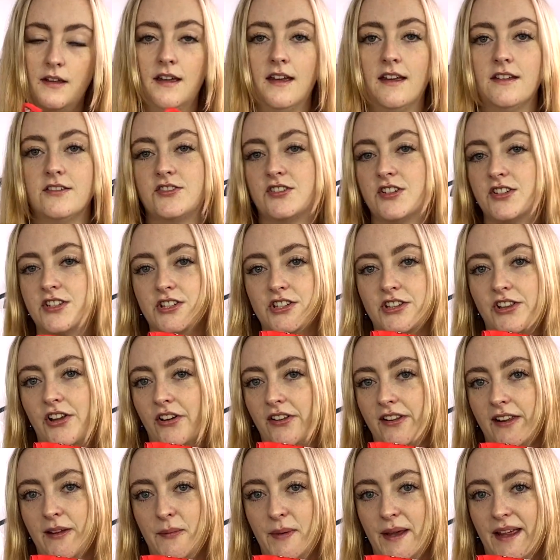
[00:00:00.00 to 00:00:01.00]
It's just
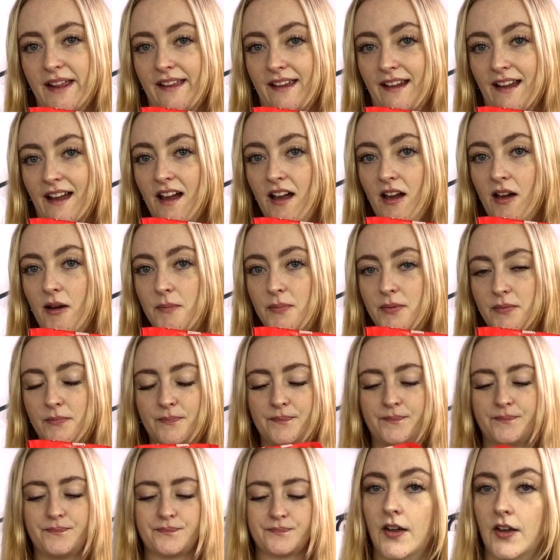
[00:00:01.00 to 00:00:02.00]
slowly peeling up.
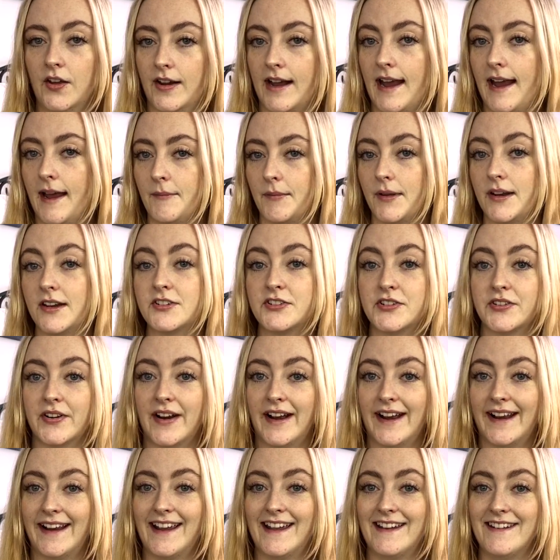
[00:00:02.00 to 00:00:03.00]
Okay, I'm gonna
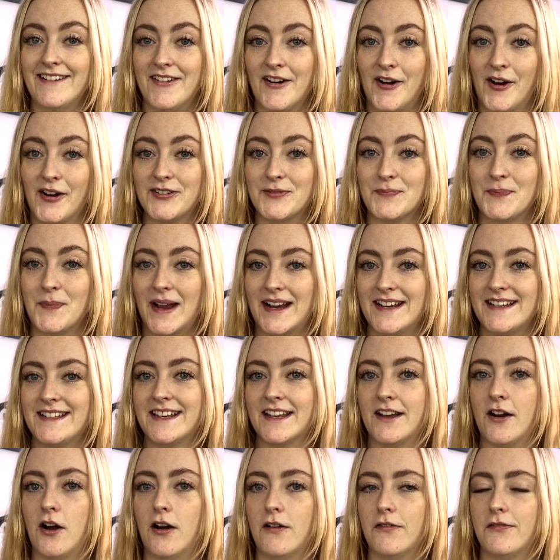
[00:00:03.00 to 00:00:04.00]
try and not base
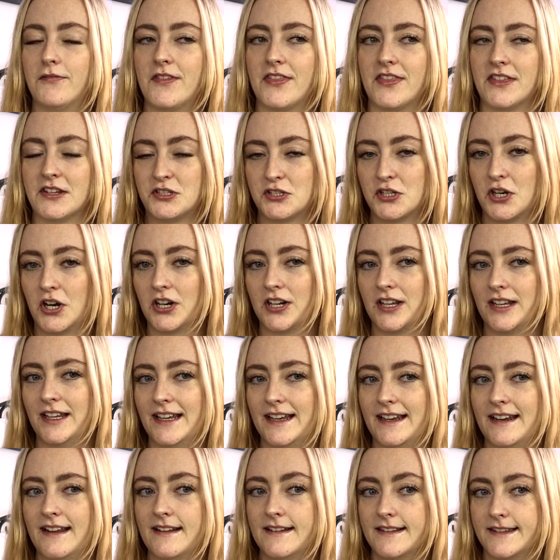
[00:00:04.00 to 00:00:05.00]
it off the
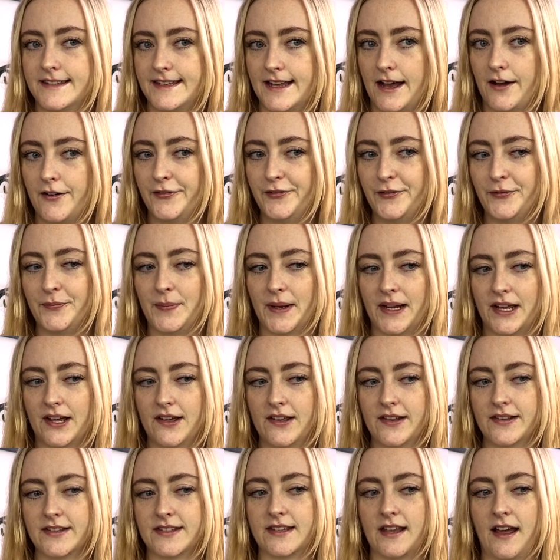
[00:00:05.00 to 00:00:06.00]
chocolate itself
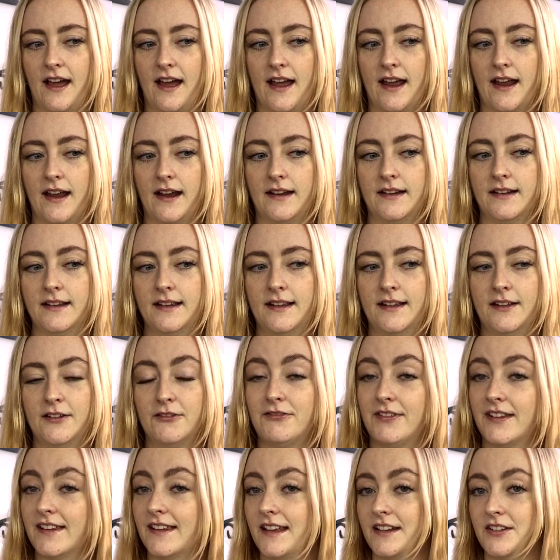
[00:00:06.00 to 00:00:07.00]
because I
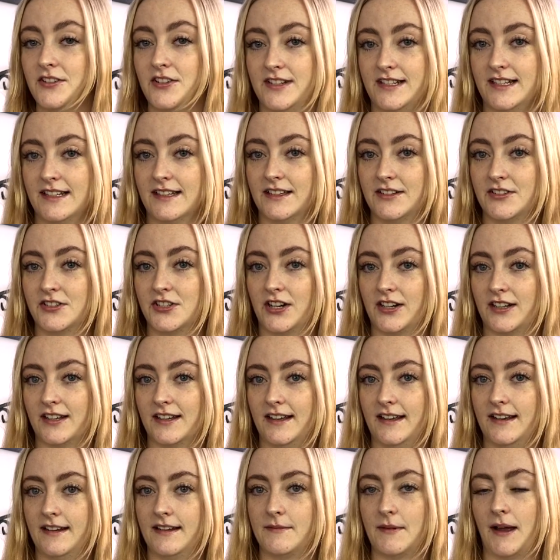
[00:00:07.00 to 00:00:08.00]
feel like New Zealand
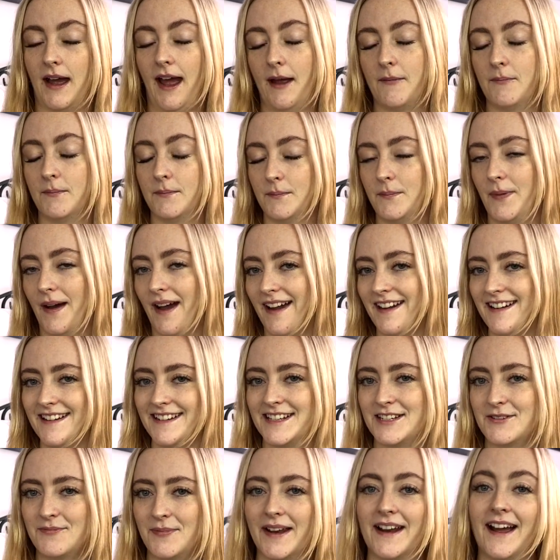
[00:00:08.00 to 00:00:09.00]
chocolate, I'm
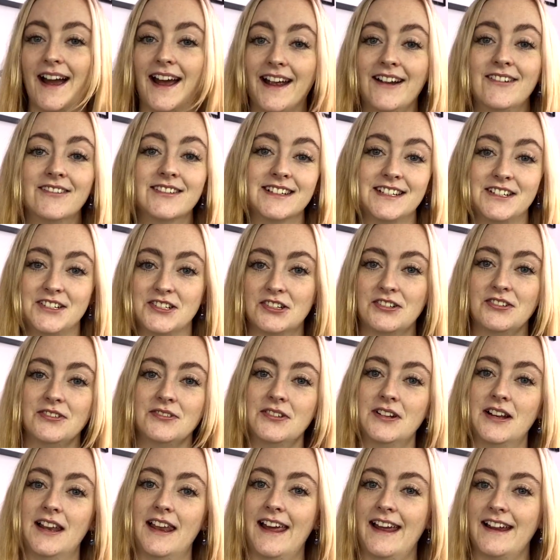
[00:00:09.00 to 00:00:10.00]
biased, but I really do
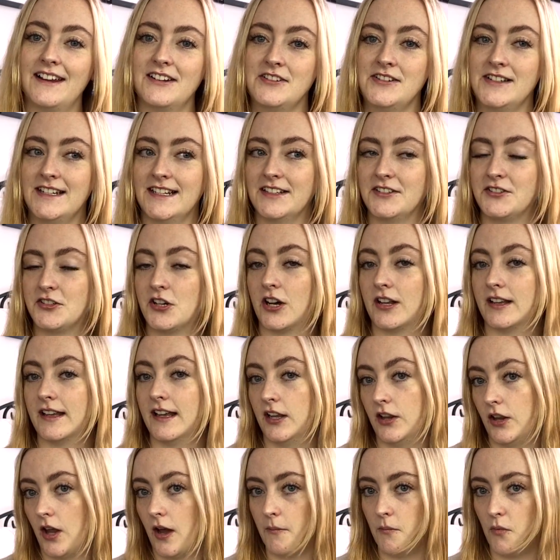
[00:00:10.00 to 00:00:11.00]
like New Zealand chocolate
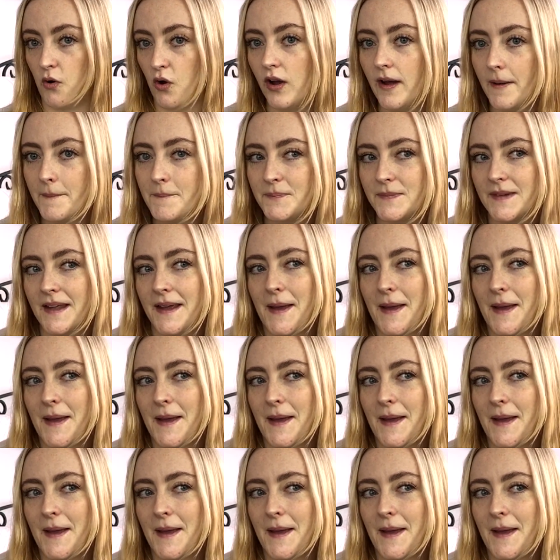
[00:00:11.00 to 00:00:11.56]
a lot more.